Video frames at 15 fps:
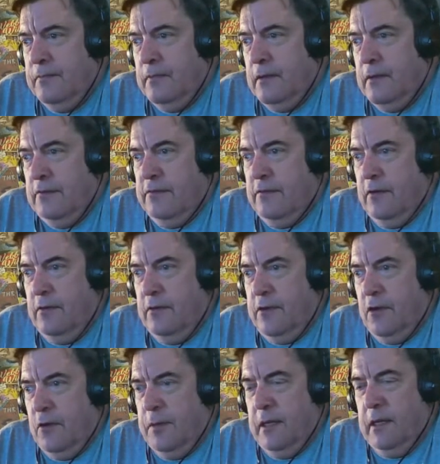So
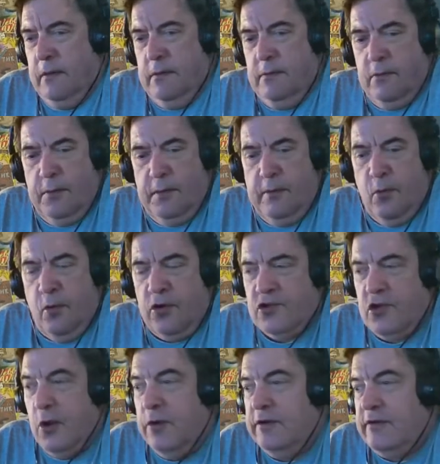there'll be more
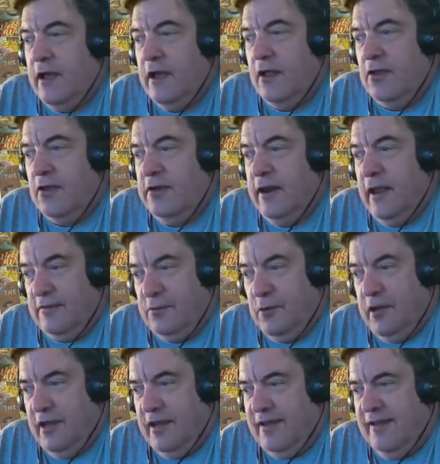show and tell next
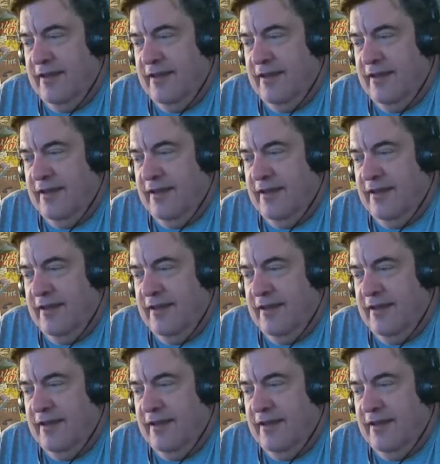week.